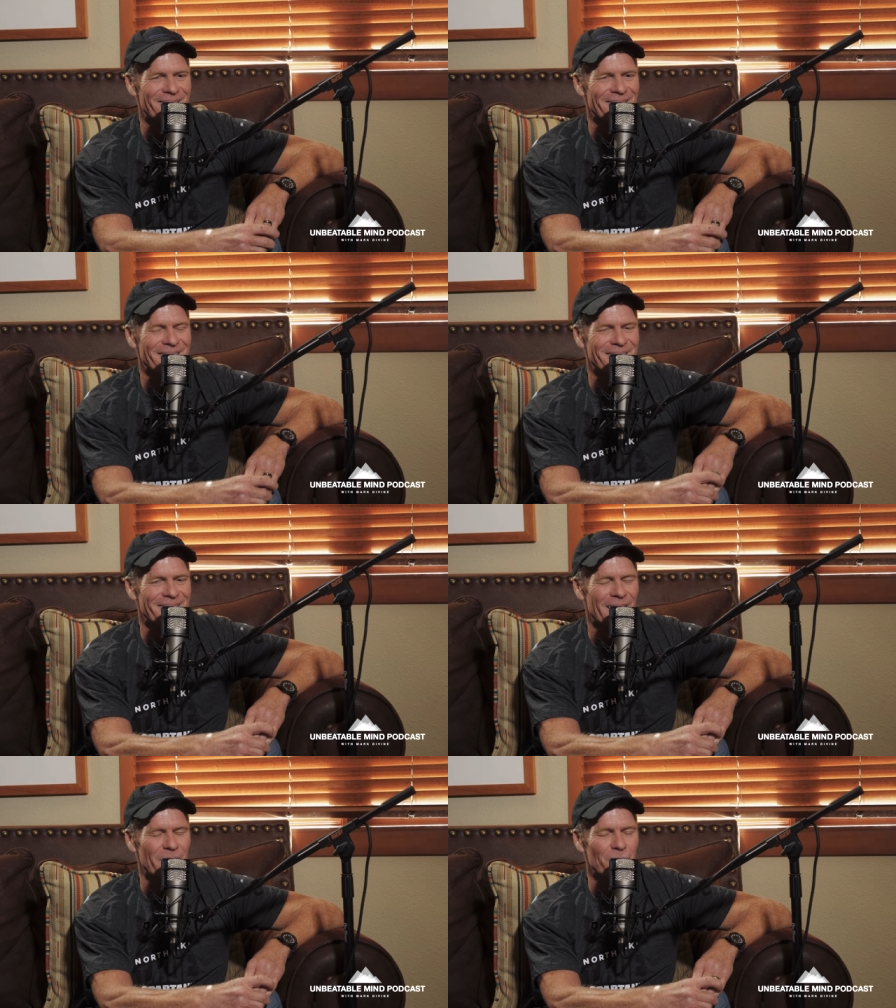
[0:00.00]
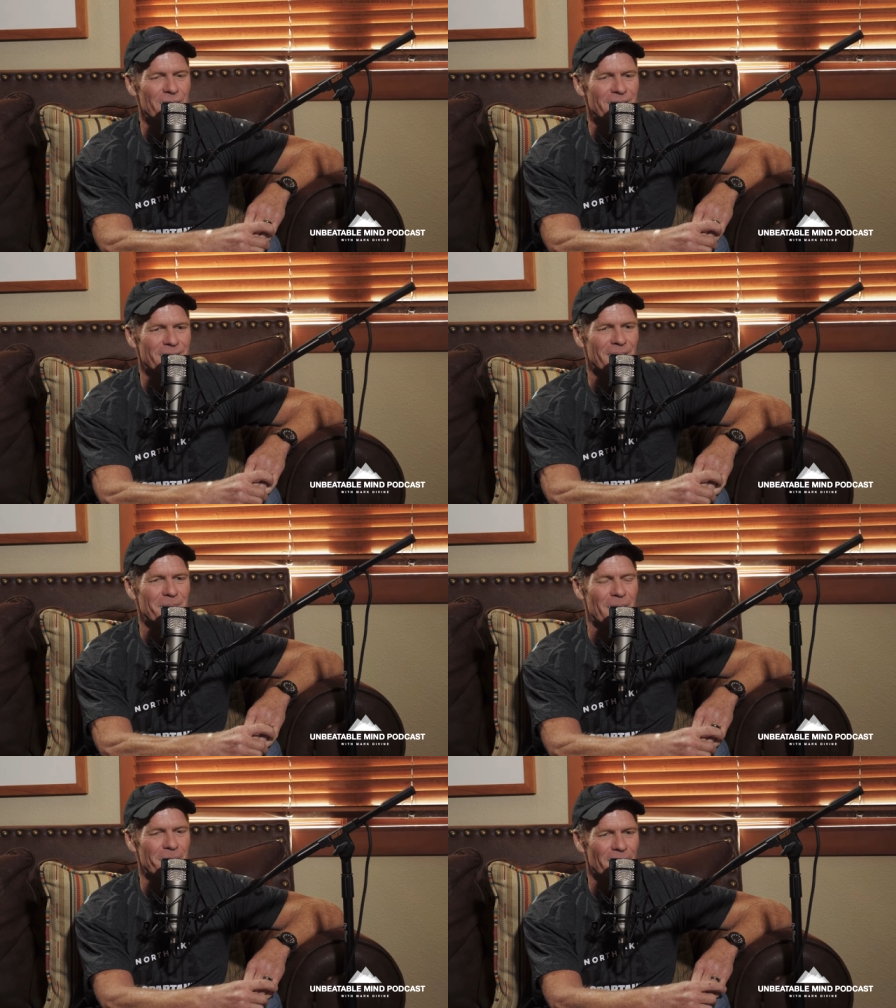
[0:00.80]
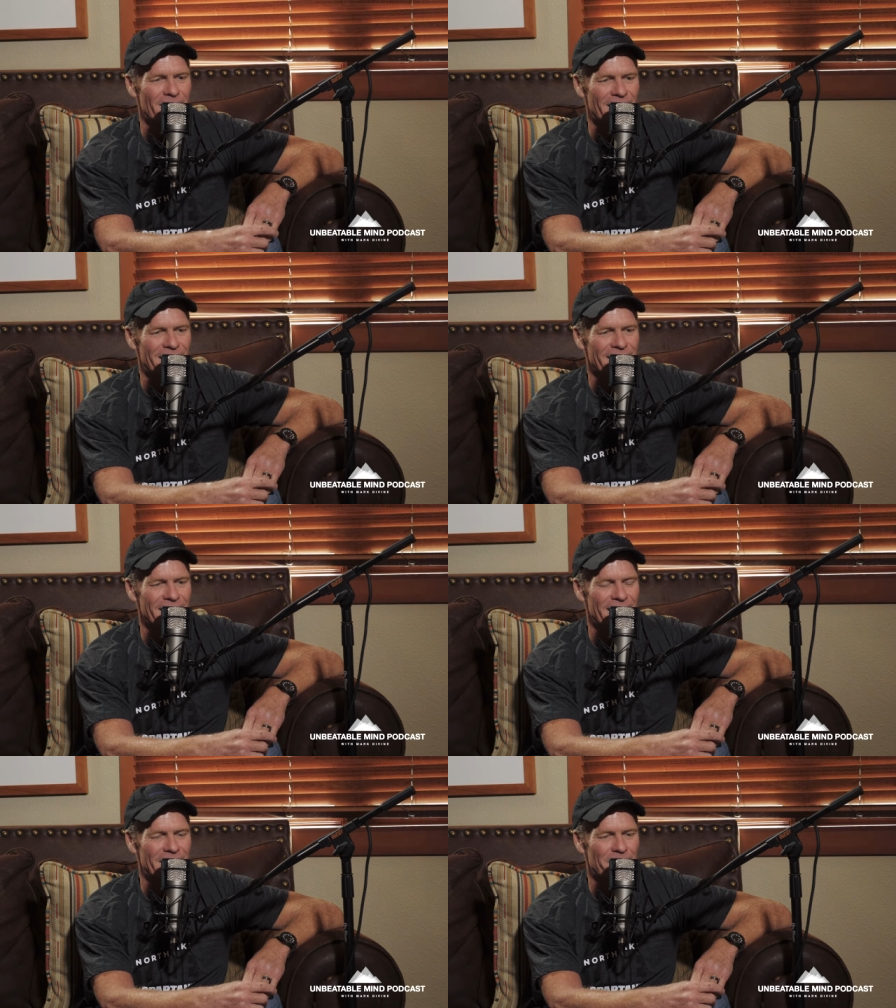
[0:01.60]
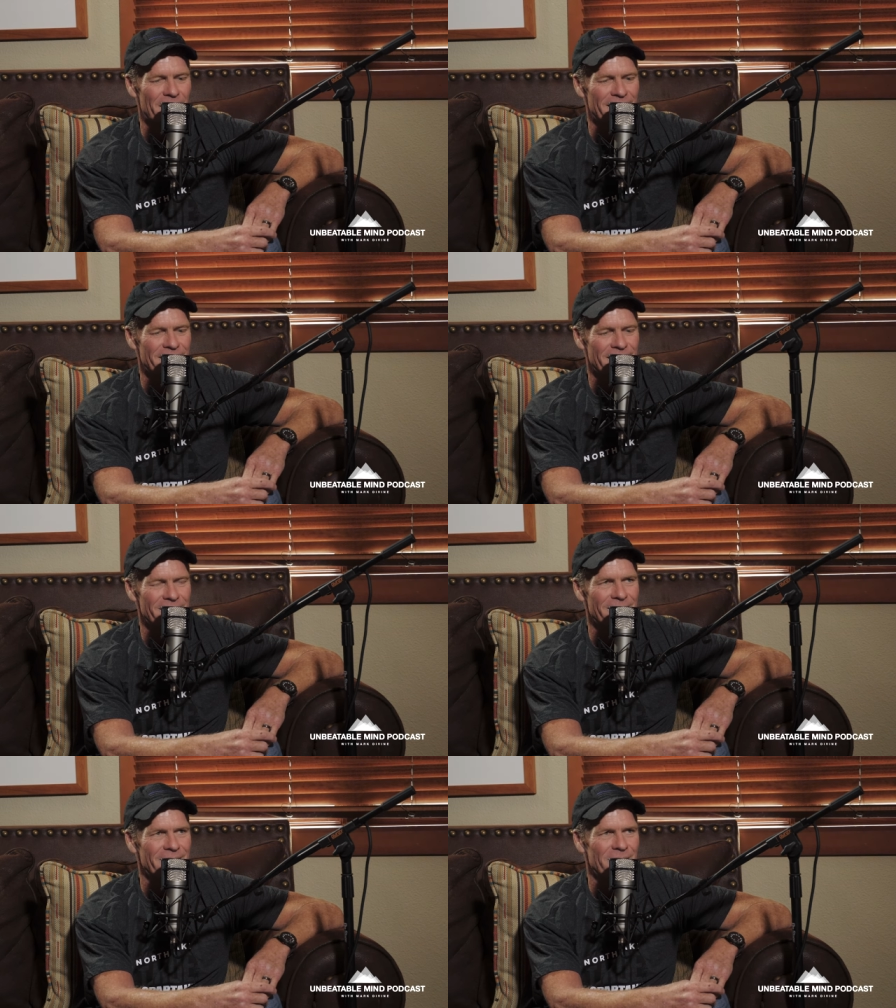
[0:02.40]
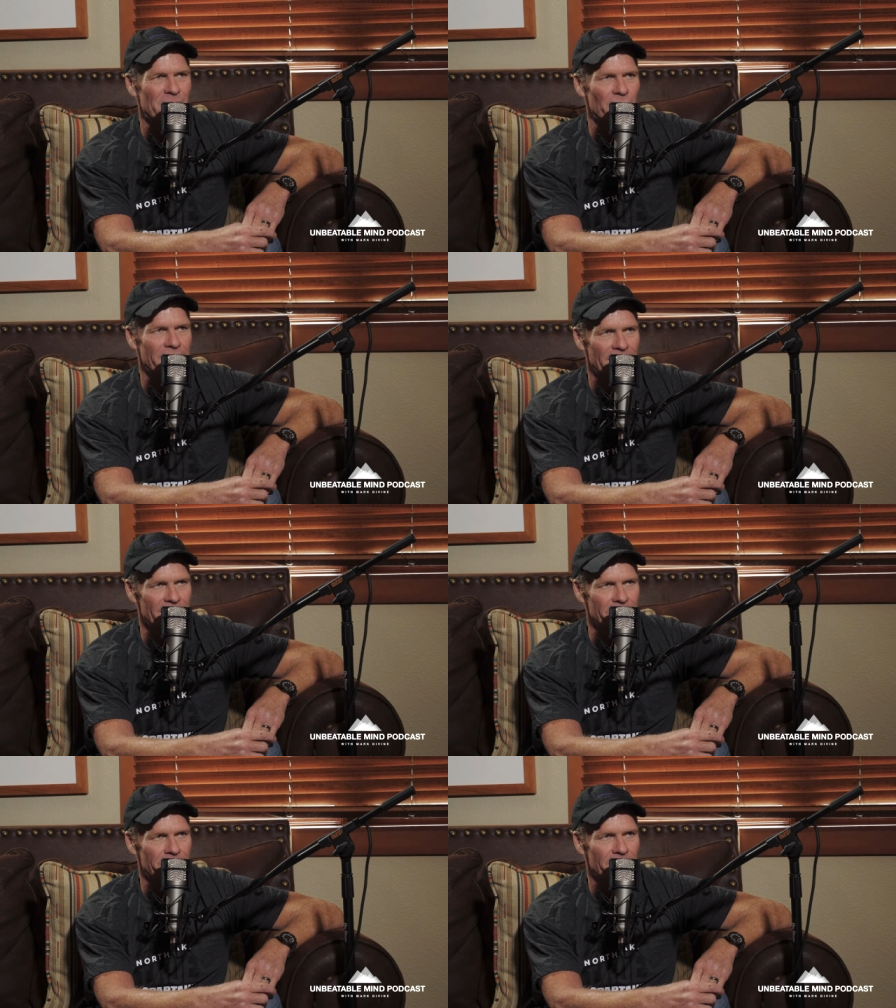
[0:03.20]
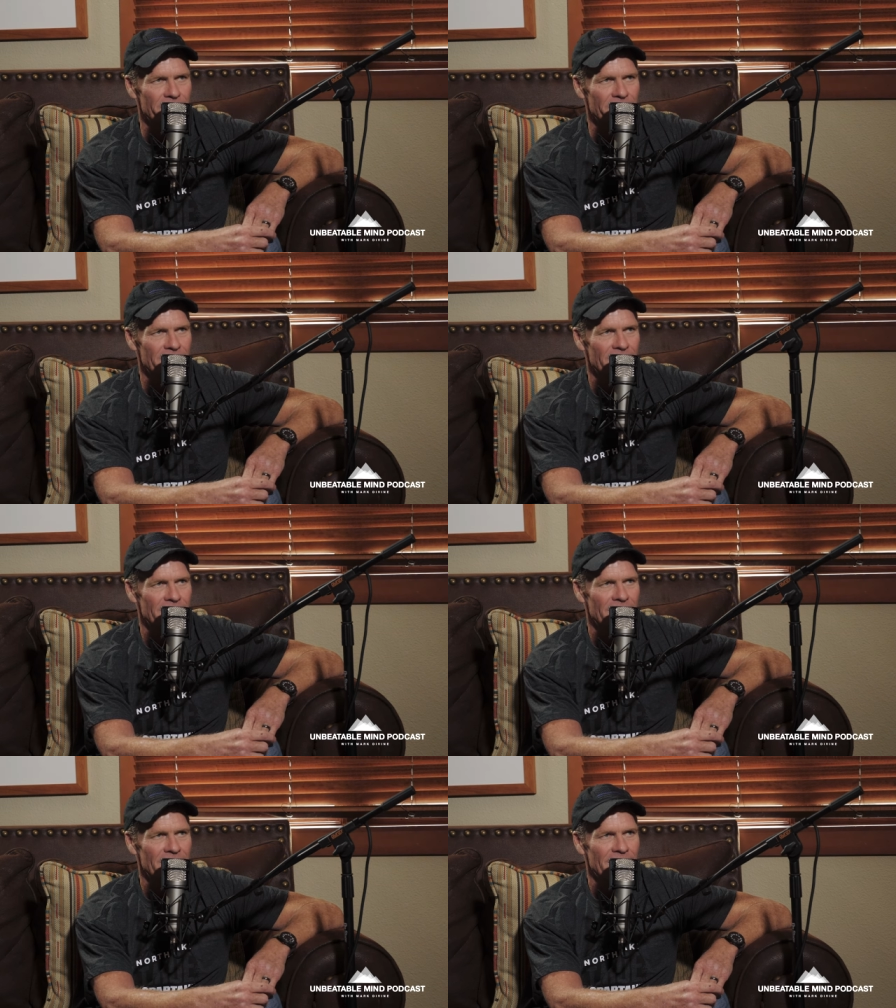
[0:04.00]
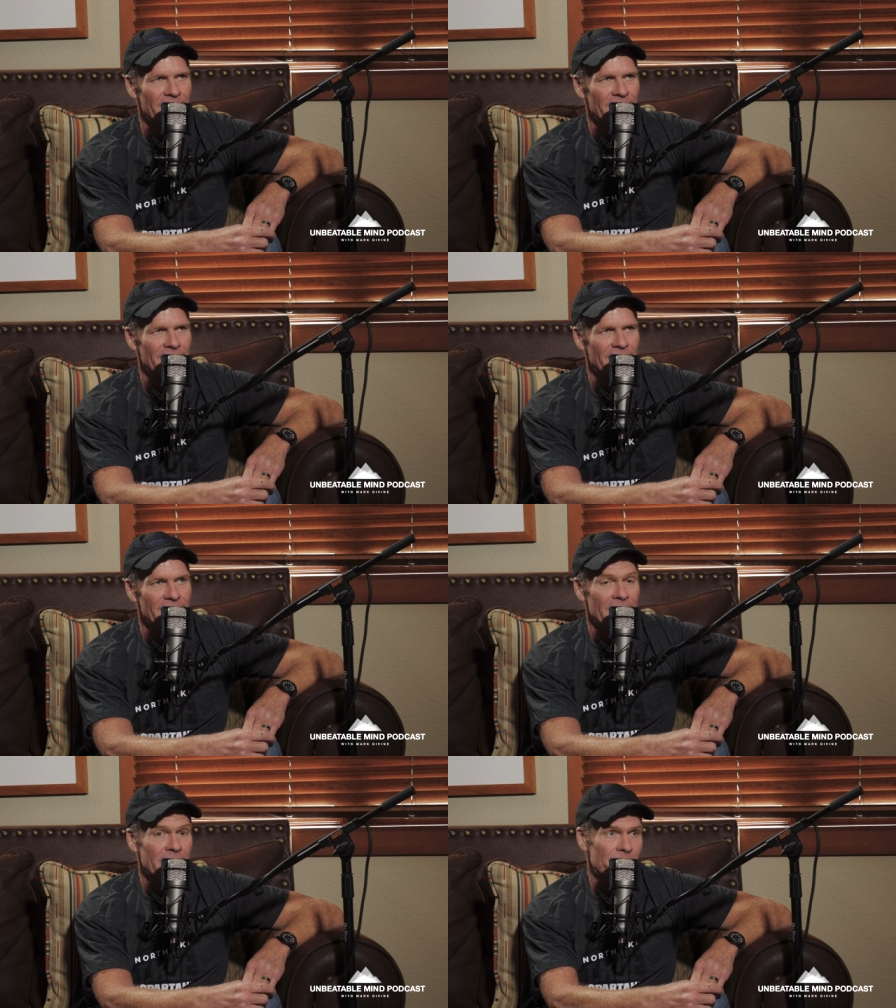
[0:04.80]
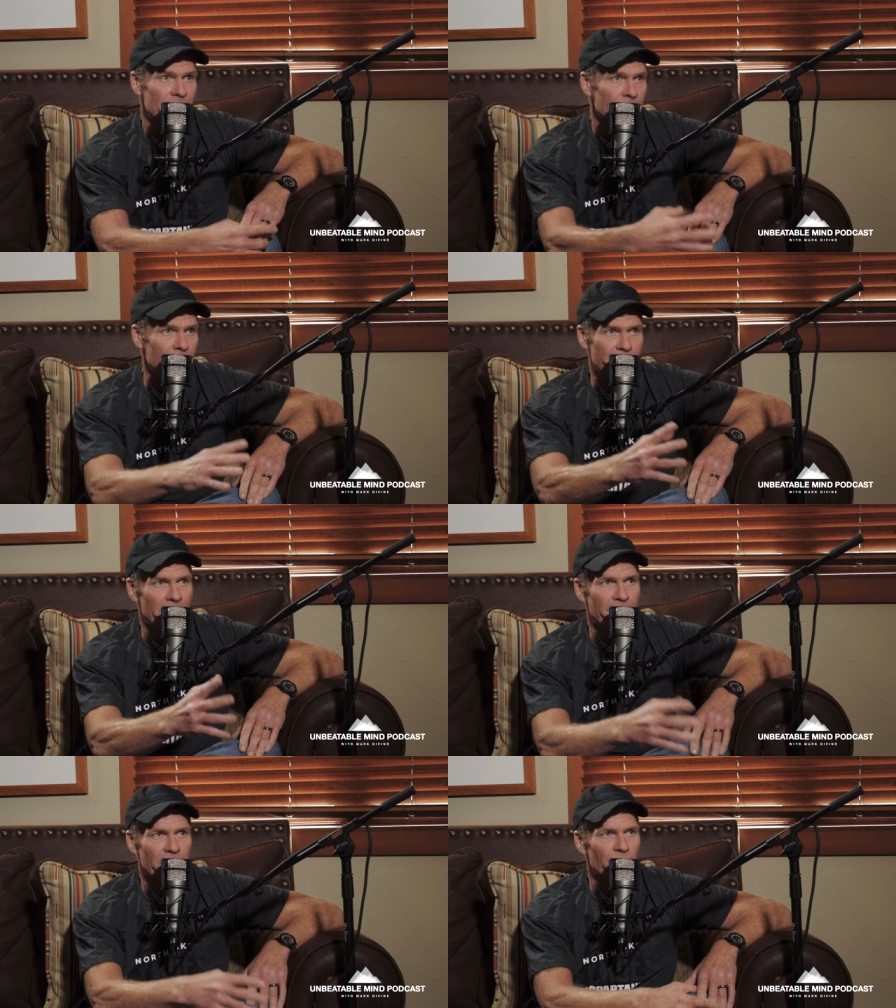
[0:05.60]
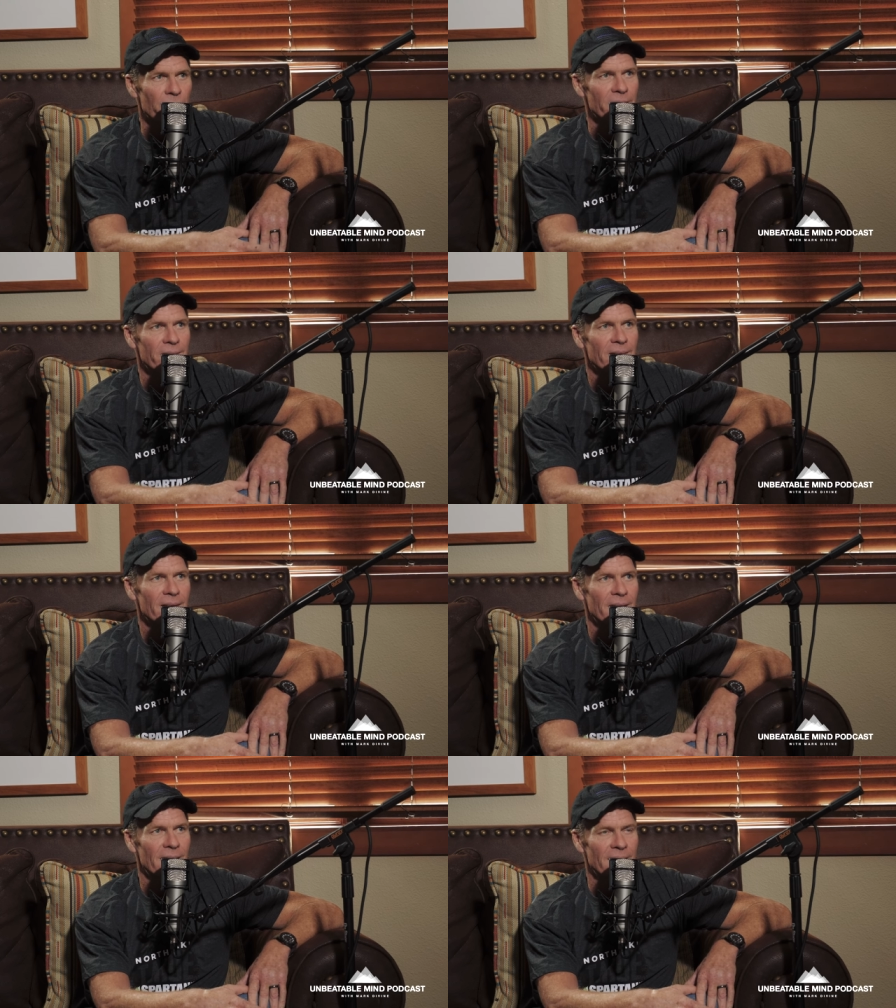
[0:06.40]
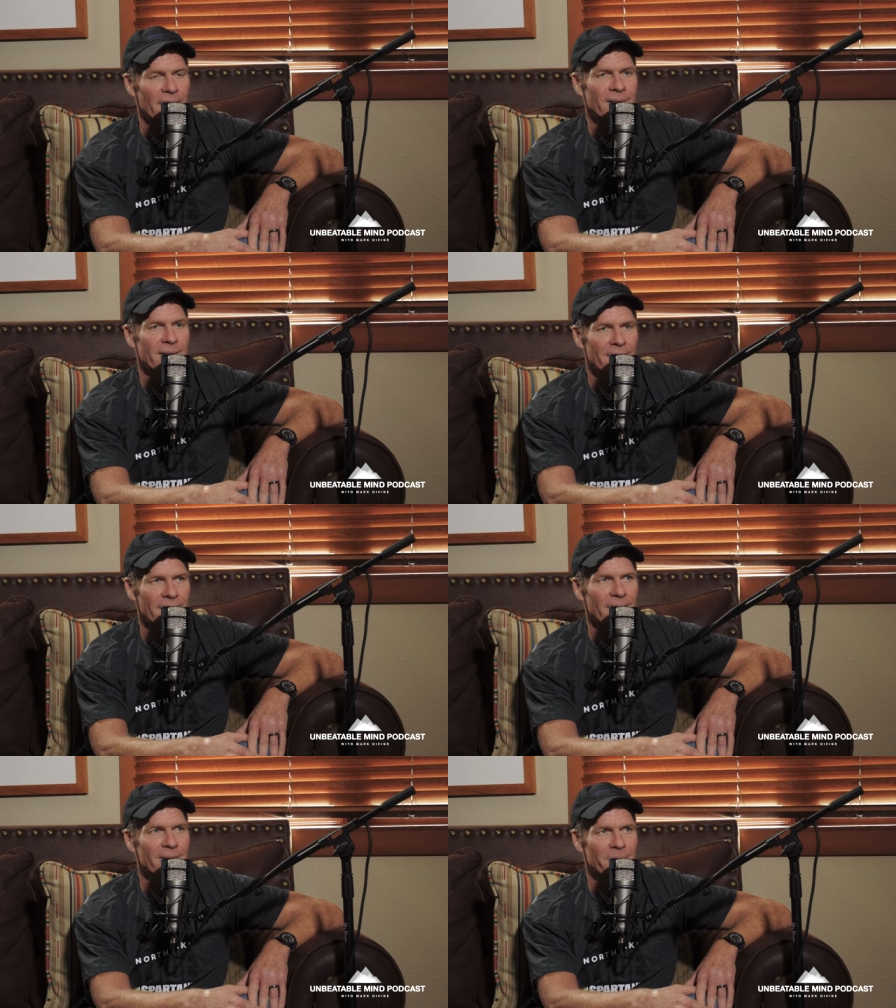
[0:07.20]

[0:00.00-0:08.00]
ready to uh, restart my blog, and my intention is to do a daily post. Yep three to 500 words. Yeah. And that's going to